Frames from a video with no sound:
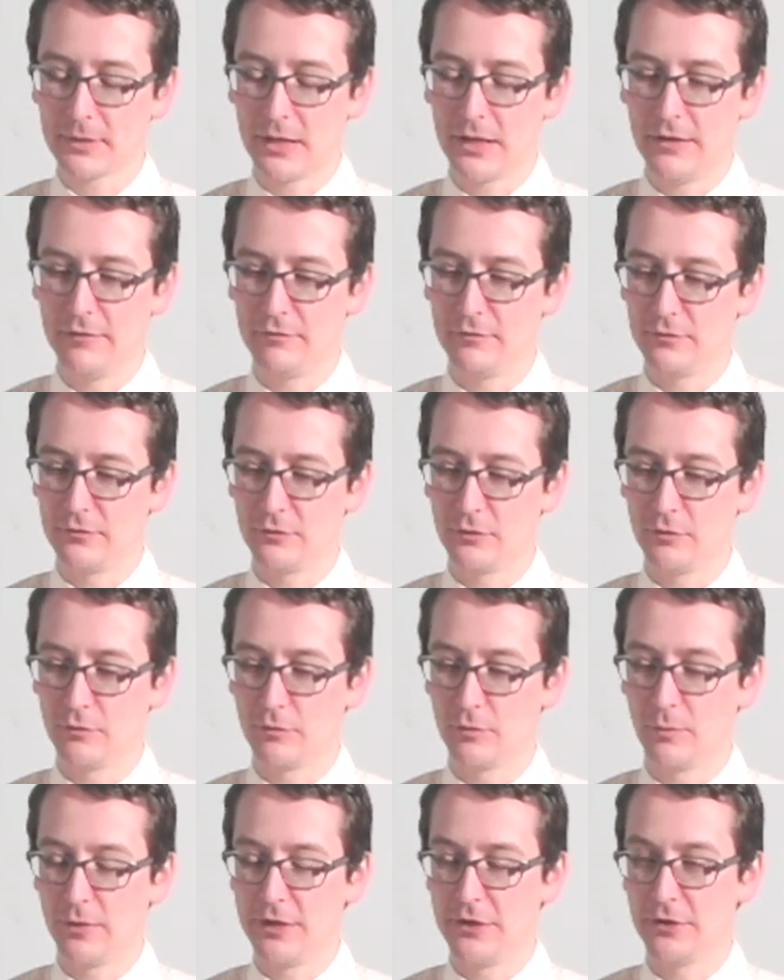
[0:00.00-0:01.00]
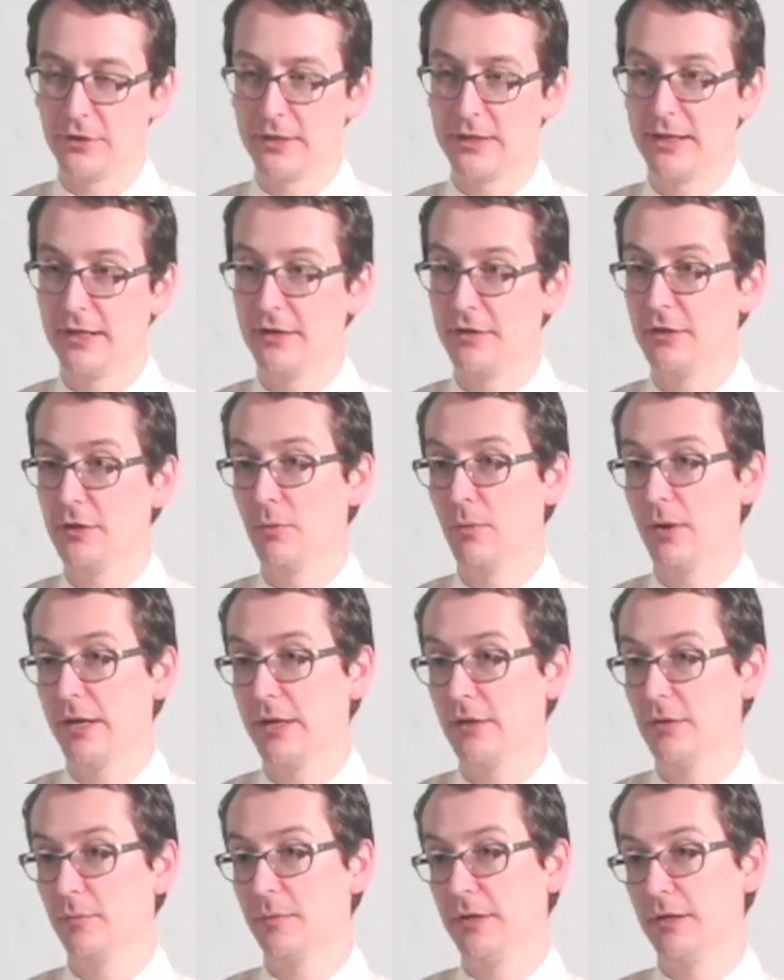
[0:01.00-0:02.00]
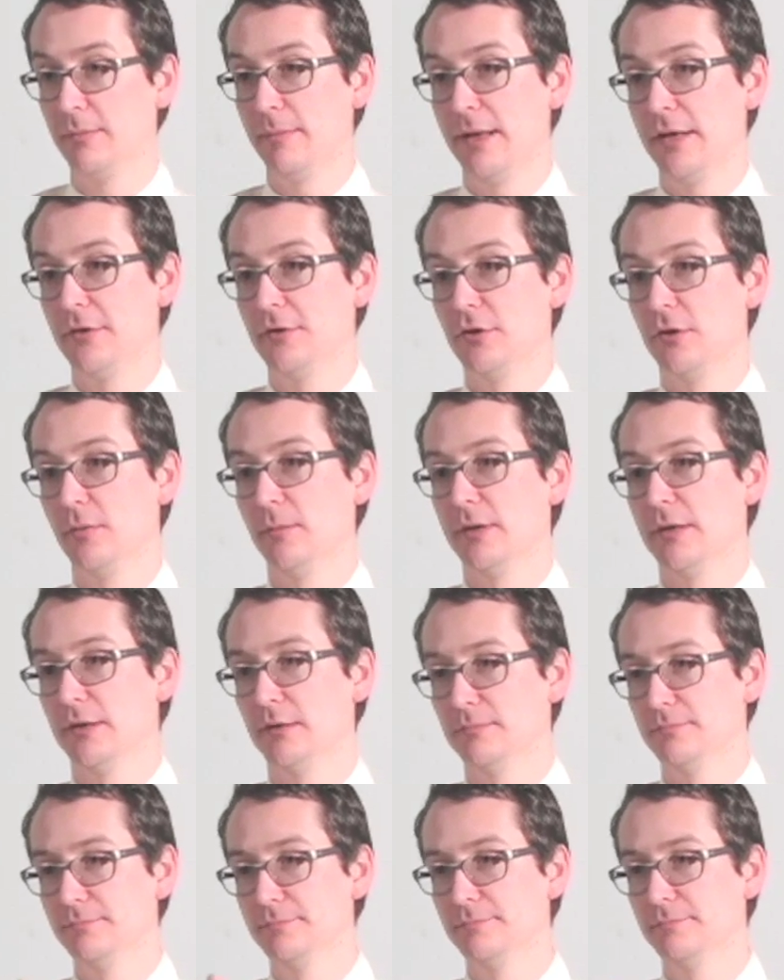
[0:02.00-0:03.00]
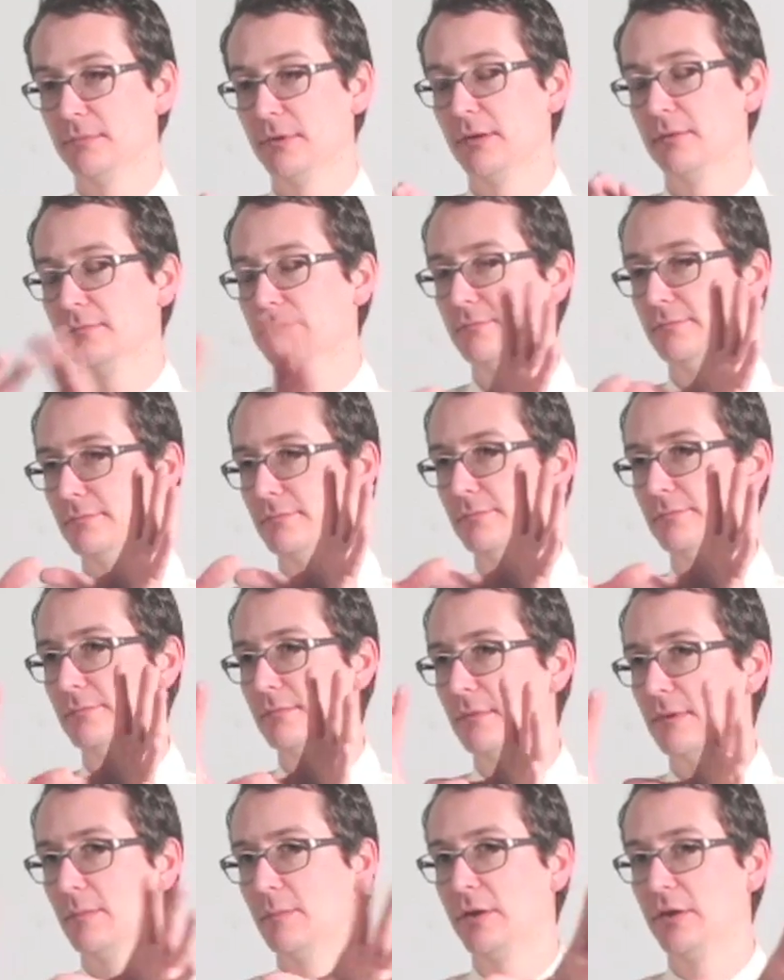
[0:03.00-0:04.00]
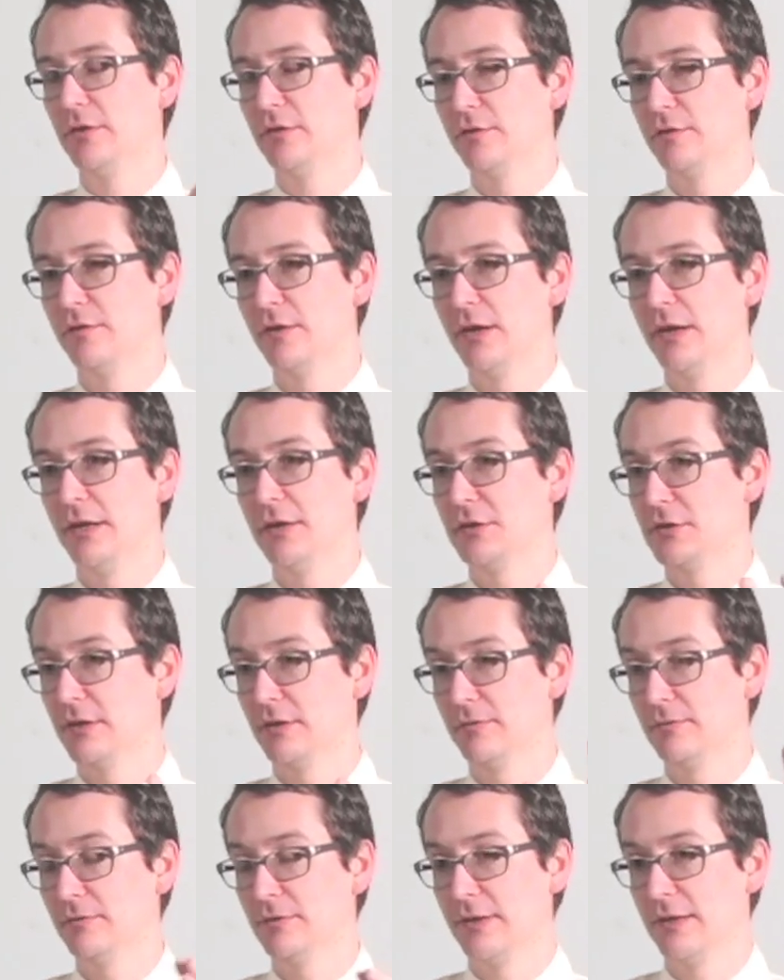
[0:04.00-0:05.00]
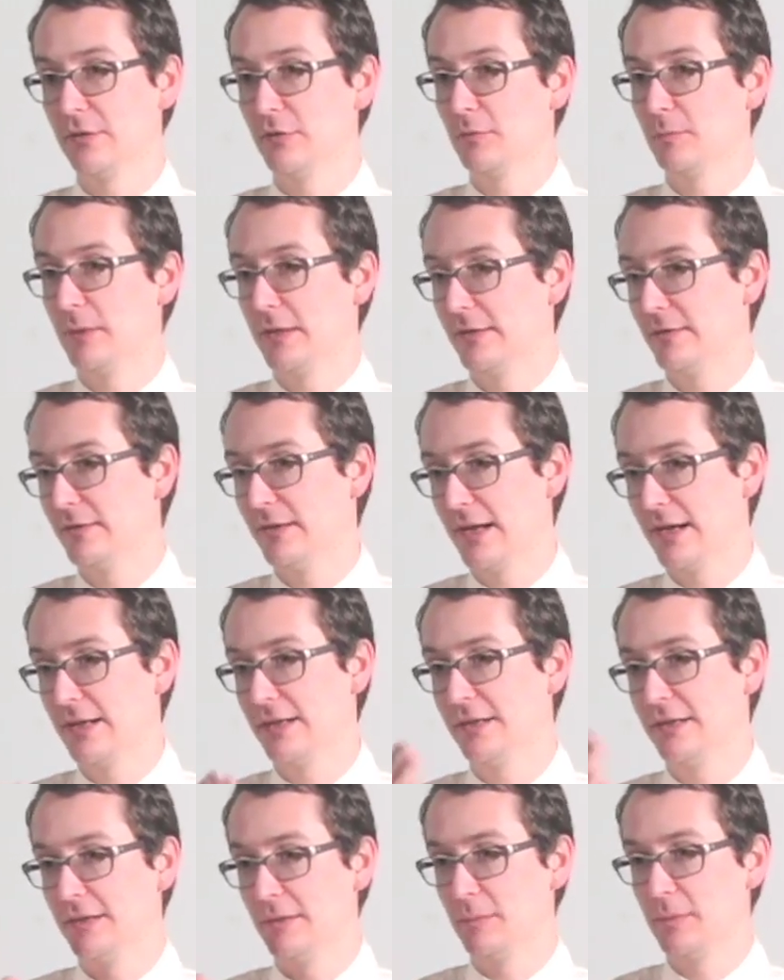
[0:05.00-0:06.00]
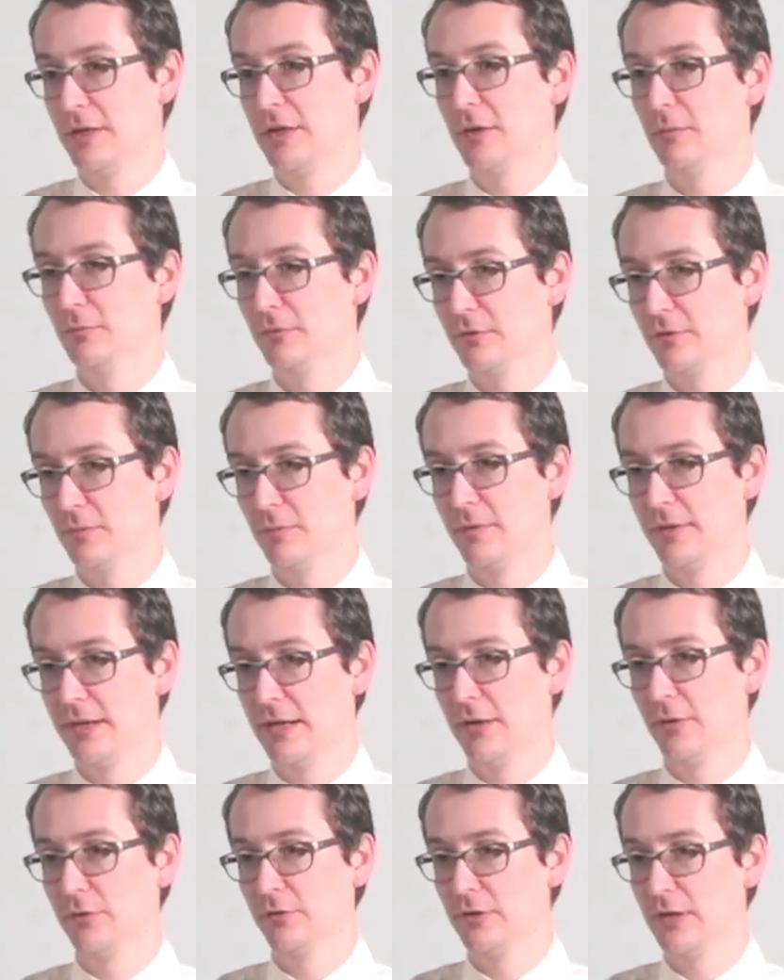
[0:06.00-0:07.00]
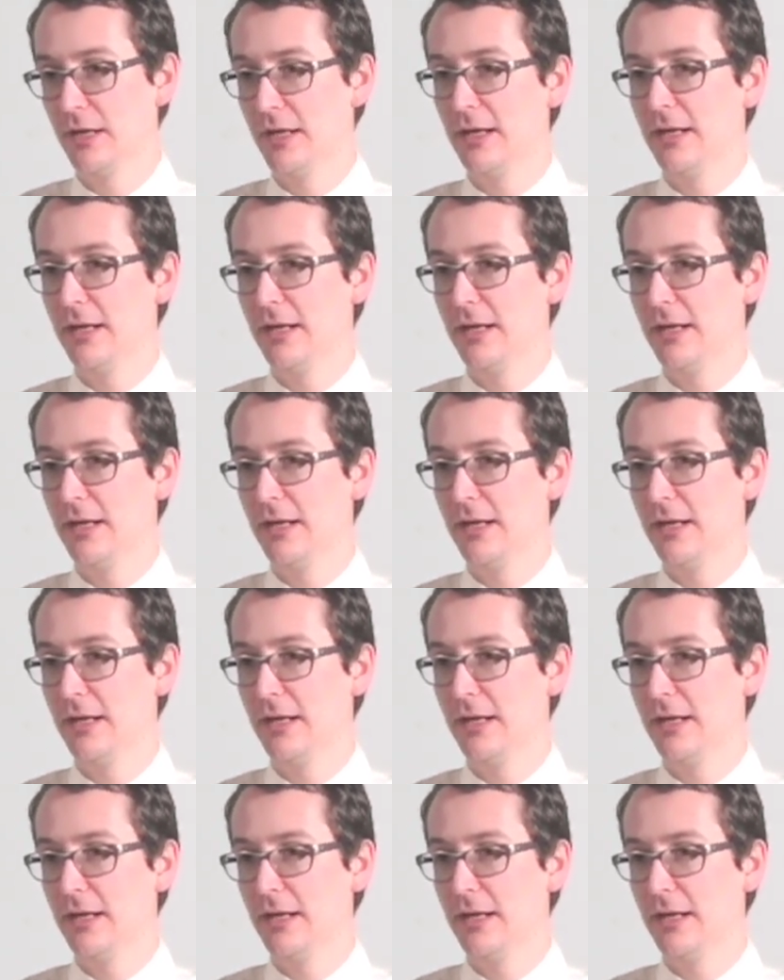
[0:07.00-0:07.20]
even sort of from when you're a kid and you wake up in your bedroom and a piece of furniture, for a split second it becomes something else.